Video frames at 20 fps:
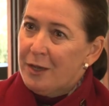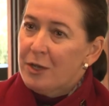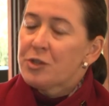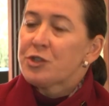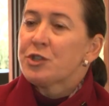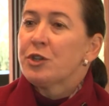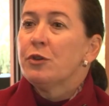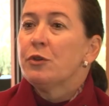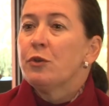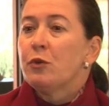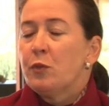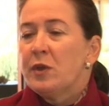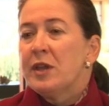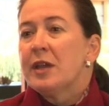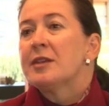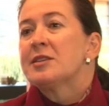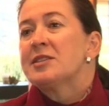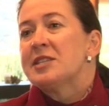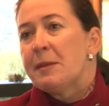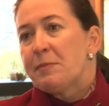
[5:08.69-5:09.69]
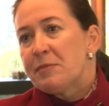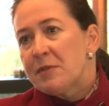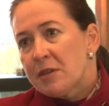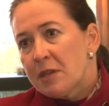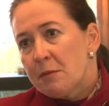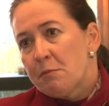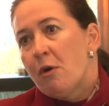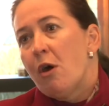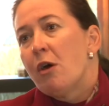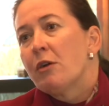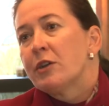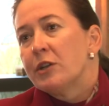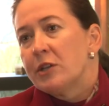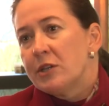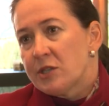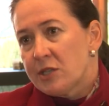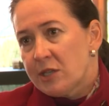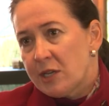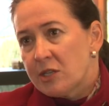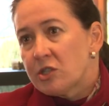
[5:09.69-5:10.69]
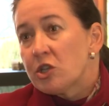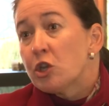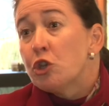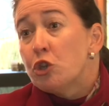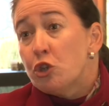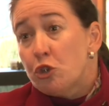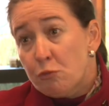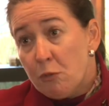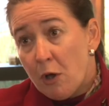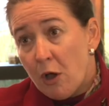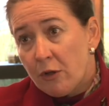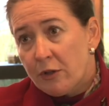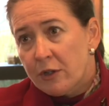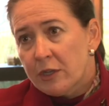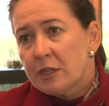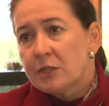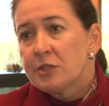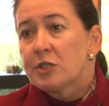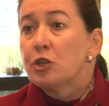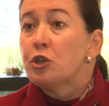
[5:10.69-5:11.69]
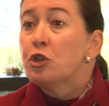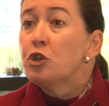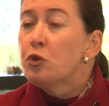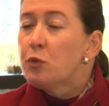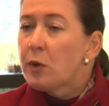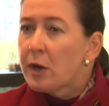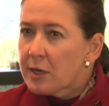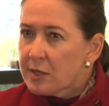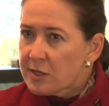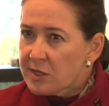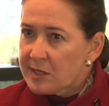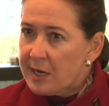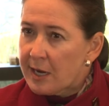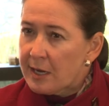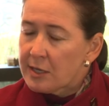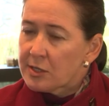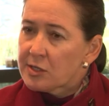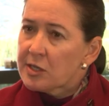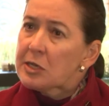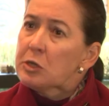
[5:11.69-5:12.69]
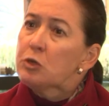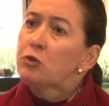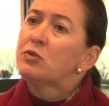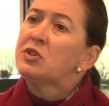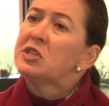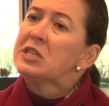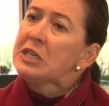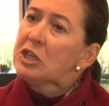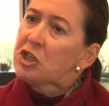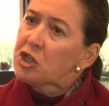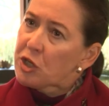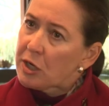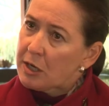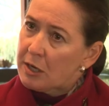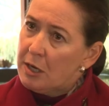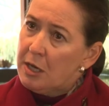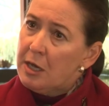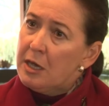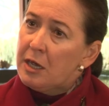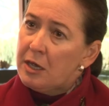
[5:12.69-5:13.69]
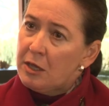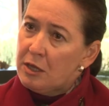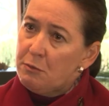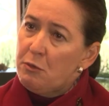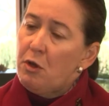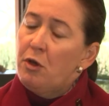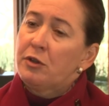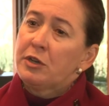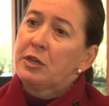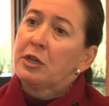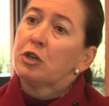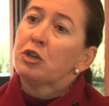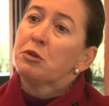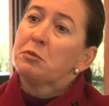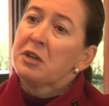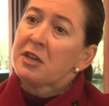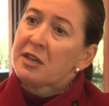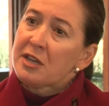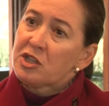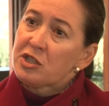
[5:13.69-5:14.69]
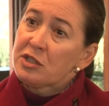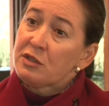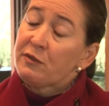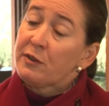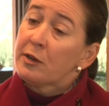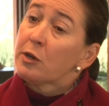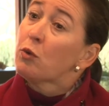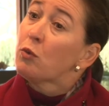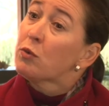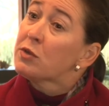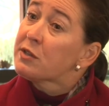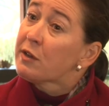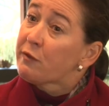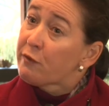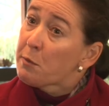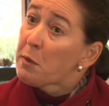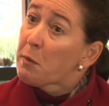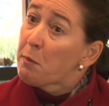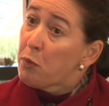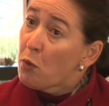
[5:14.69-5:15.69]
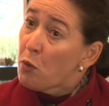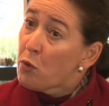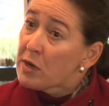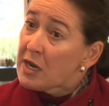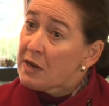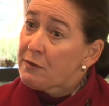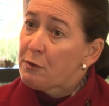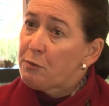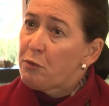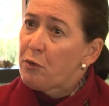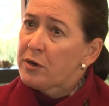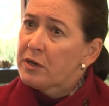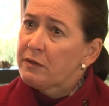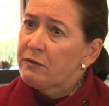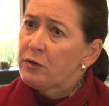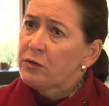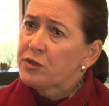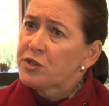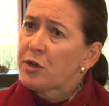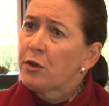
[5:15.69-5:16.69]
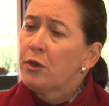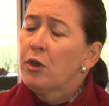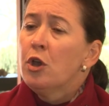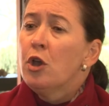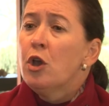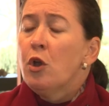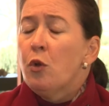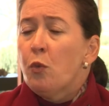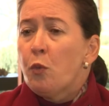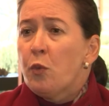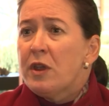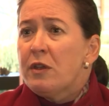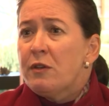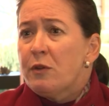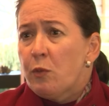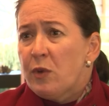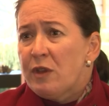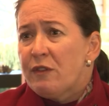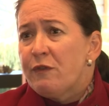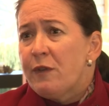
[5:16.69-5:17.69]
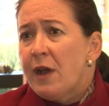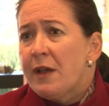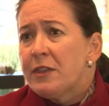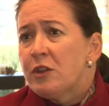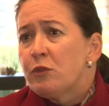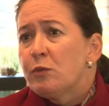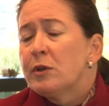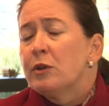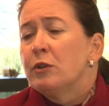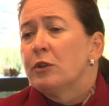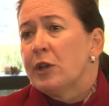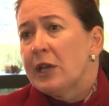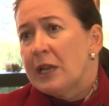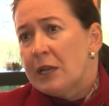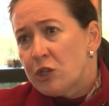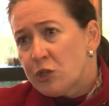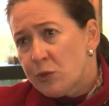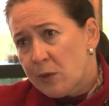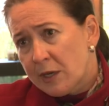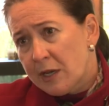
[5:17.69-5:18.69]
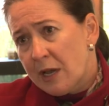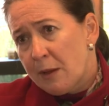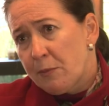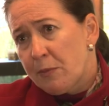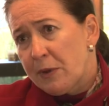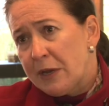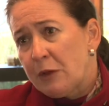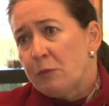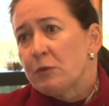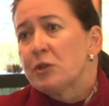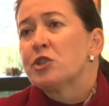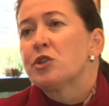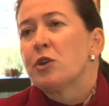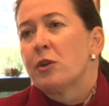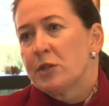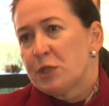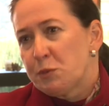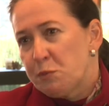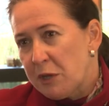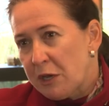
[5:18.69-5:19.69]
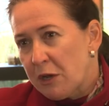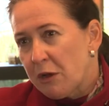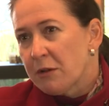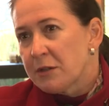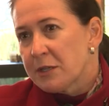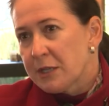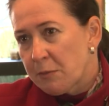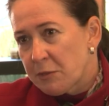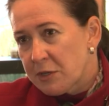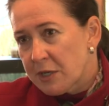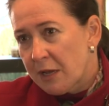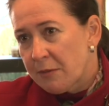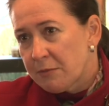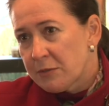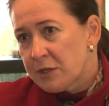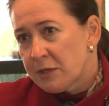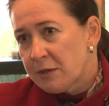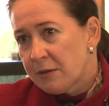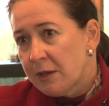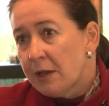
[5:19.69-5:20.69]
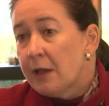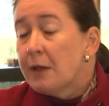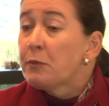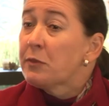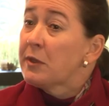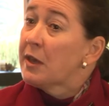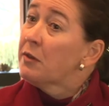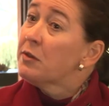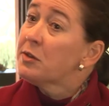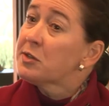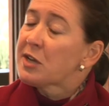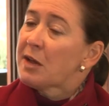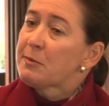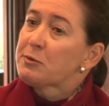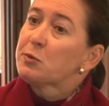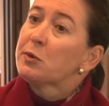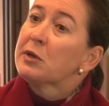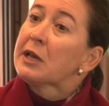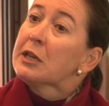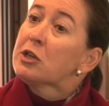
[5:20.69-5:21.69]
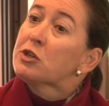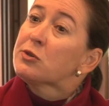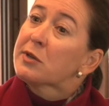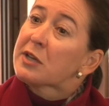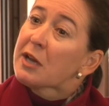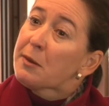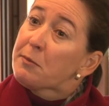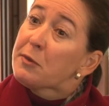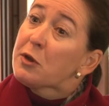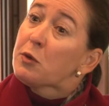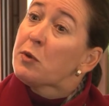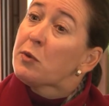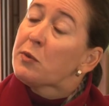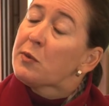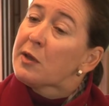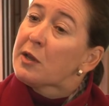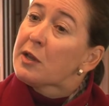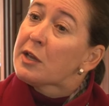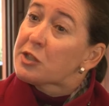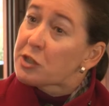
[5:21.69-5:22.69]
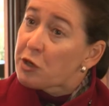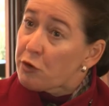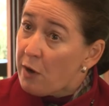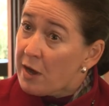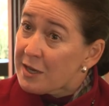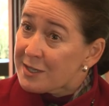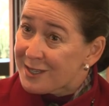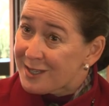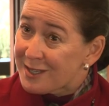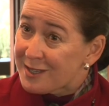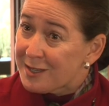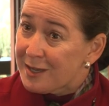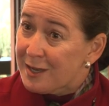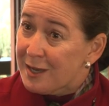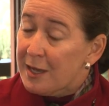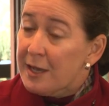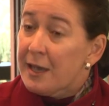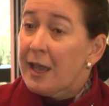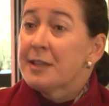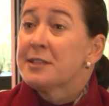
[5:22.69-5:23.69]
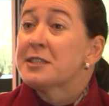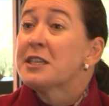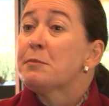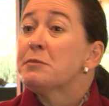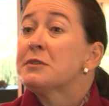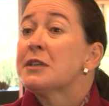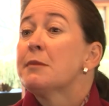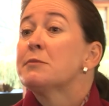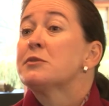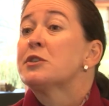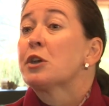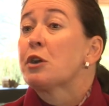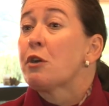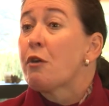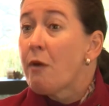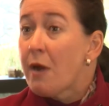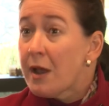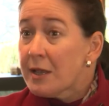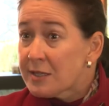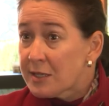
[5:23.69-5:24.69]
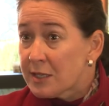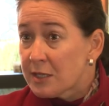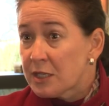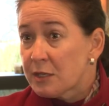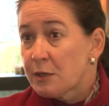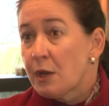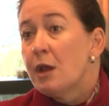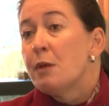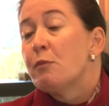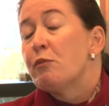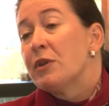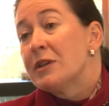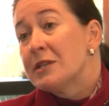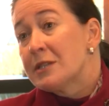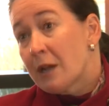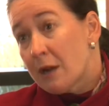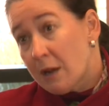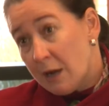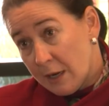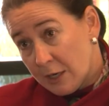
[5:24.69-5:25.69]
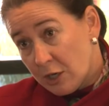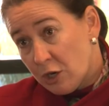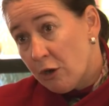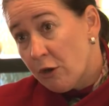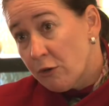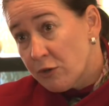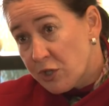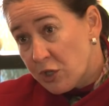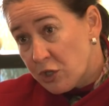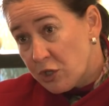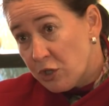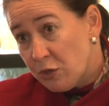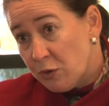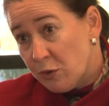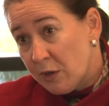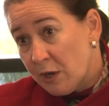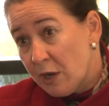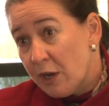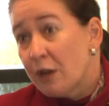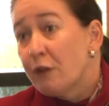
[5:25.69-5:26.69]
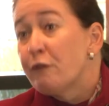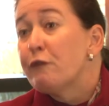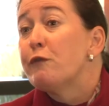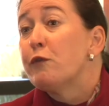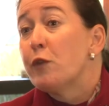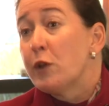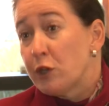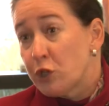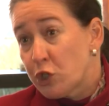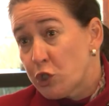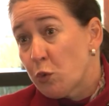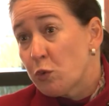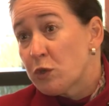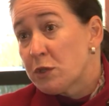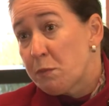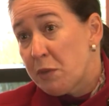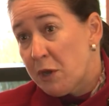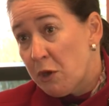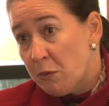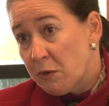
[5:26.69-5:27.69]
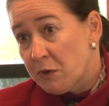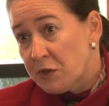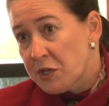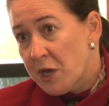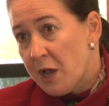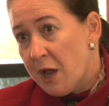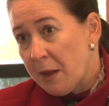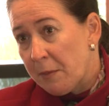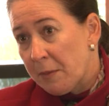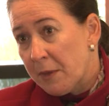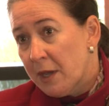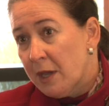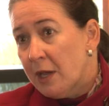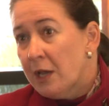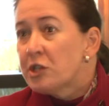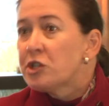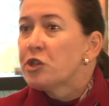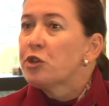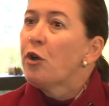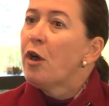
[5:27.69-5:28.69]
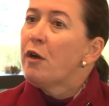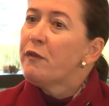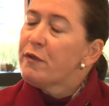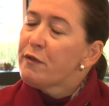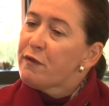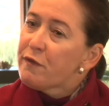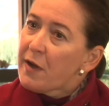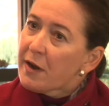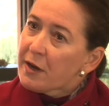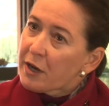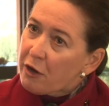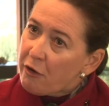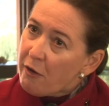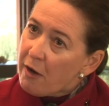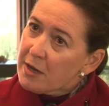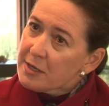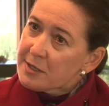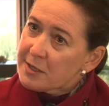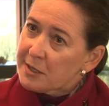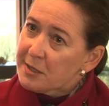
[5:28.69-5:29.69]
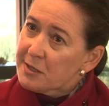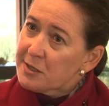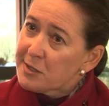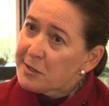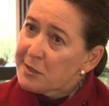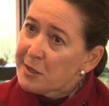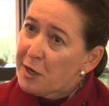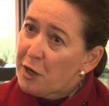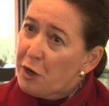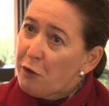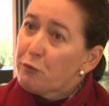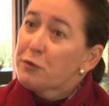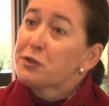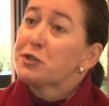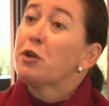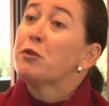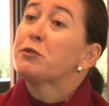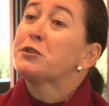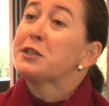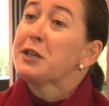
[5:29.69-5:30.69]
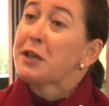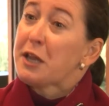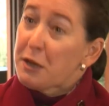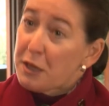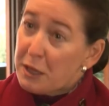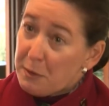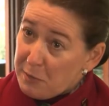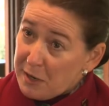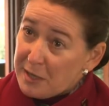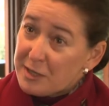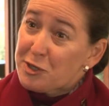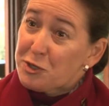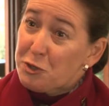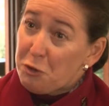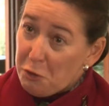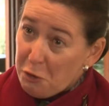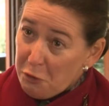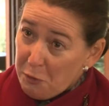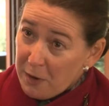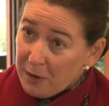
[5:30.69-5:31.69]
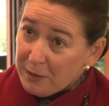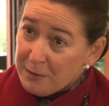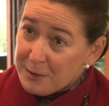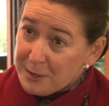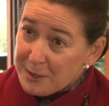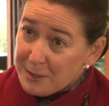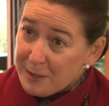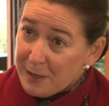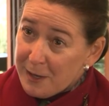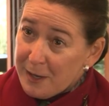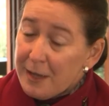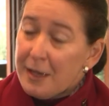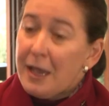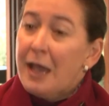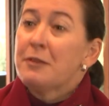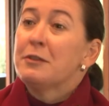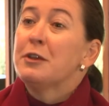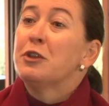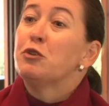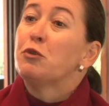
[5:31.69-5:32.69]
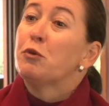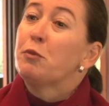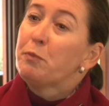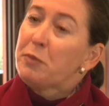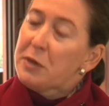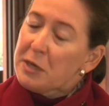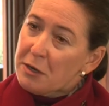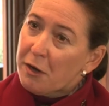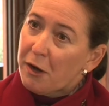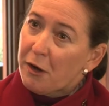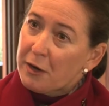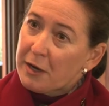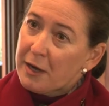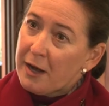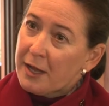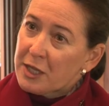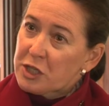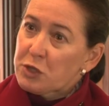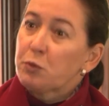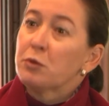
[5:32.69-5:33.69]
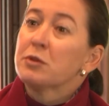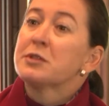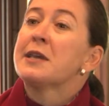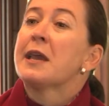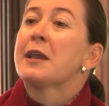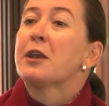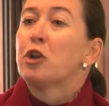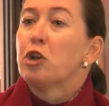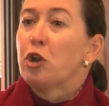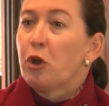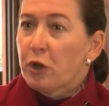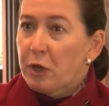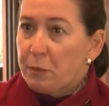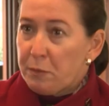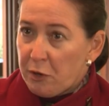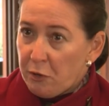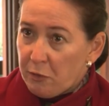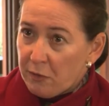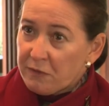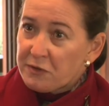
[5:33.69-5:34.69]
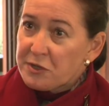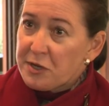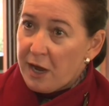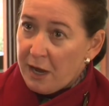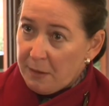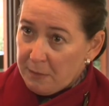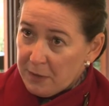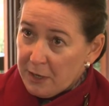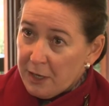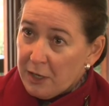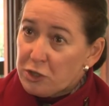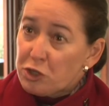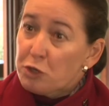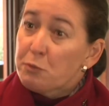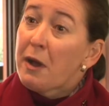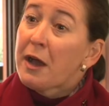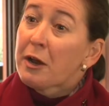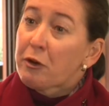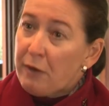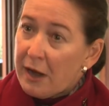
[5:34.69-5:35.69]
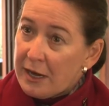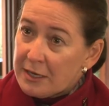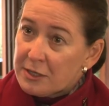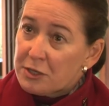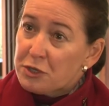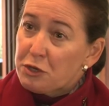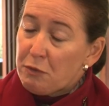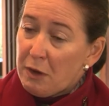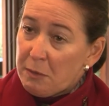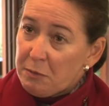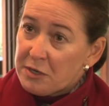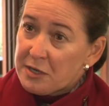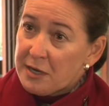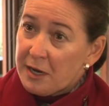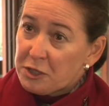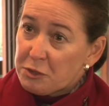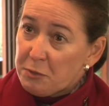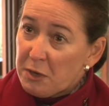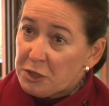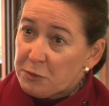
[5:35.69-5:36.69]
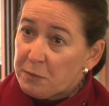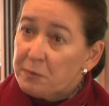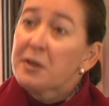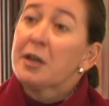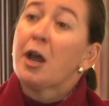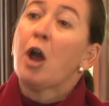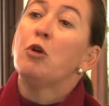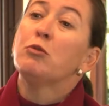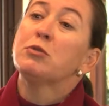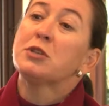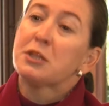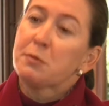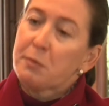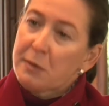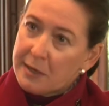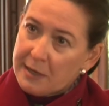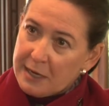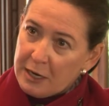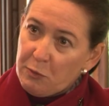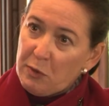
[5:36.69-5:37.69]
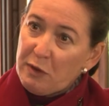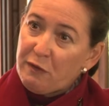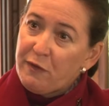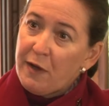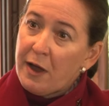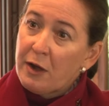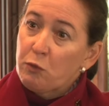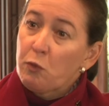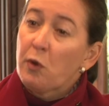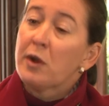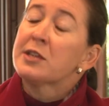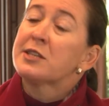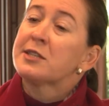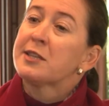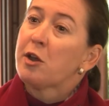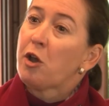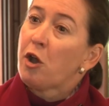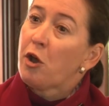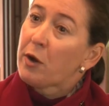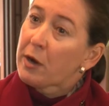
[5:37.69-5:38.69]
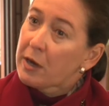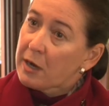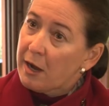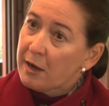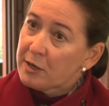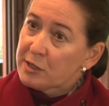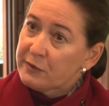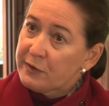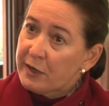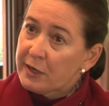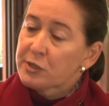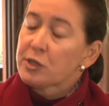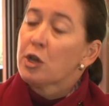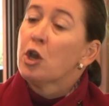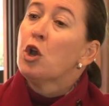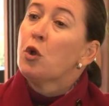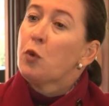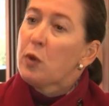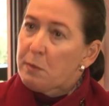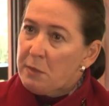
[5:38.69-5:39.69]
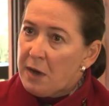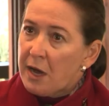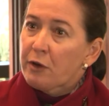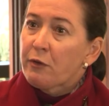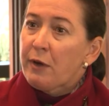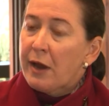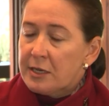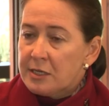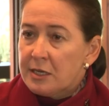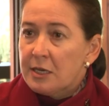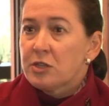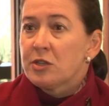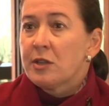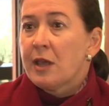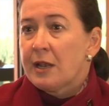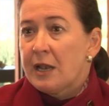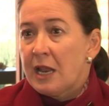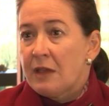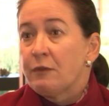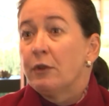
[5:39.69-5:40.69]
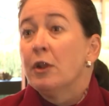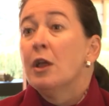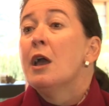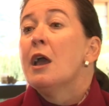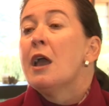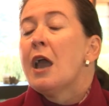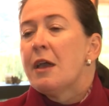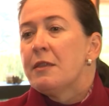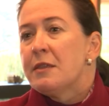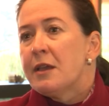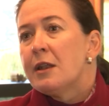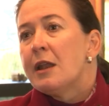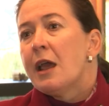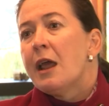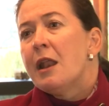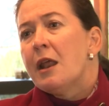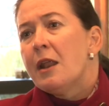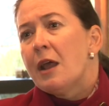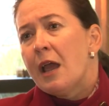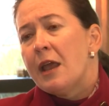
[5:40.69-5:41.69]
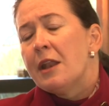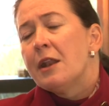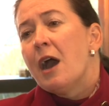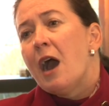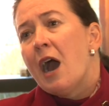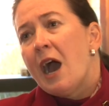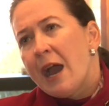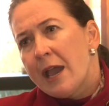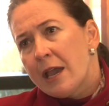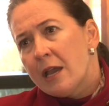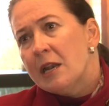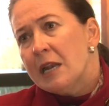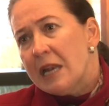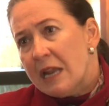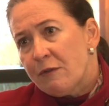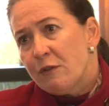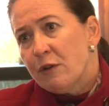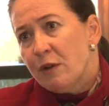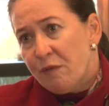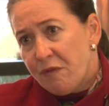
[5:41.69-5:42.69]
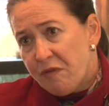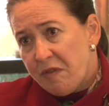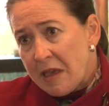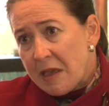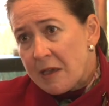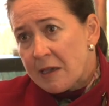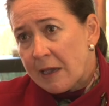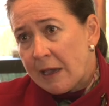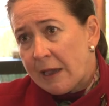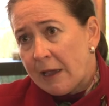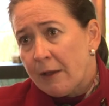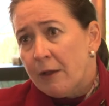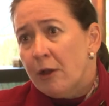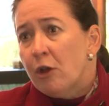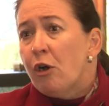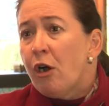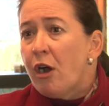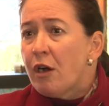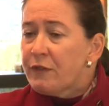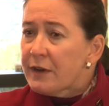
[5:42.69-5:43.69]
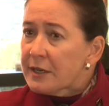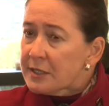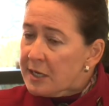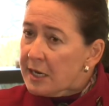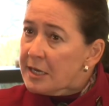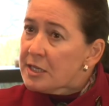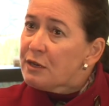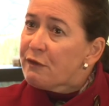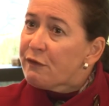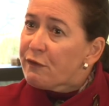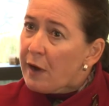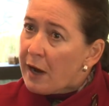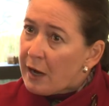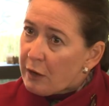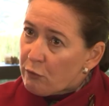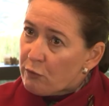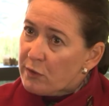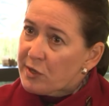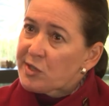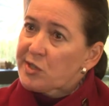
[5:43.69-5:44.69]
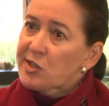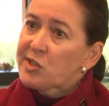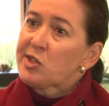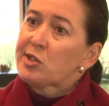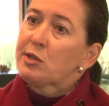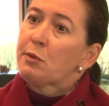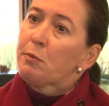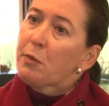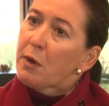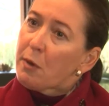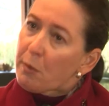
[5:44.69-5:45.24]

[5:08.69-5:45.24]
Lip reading: So we accept that the market is, it's a new market, it's a new understanding, it's a new teaching in the marketing communications field, and also from a board level point of view. So we find that we'll get into a company and we'll start as PR sometimes. The other times we'll get into a company when it's a crisis. And sometimes the crisis brings the client closer to you in a shorter period of time. So you often find a crisis results in the best turnarounds, and then your PR clients will take a longer period of time to migrate into reputation management. But ultimately, we find once they are a client of ours, we migrate into that level. And in a higher level of thinking, of identifying risks,